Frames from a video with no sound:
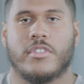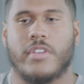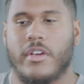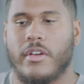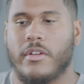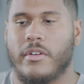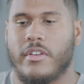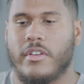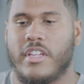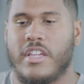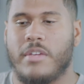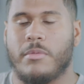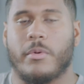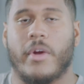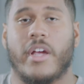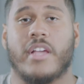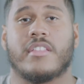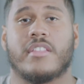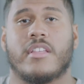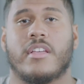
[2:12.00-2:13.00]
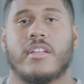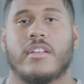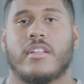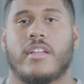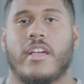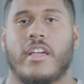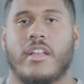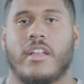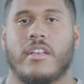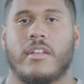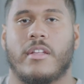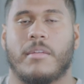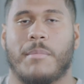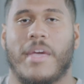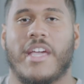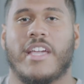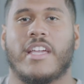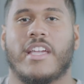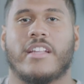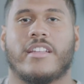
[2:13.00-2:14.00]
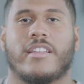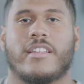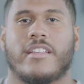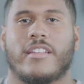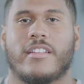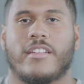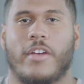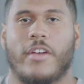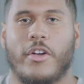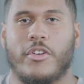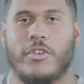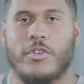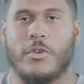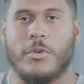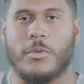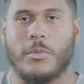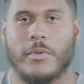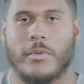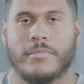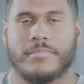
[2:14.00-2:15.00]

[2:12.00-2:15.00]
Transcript: to erase it and make it anew.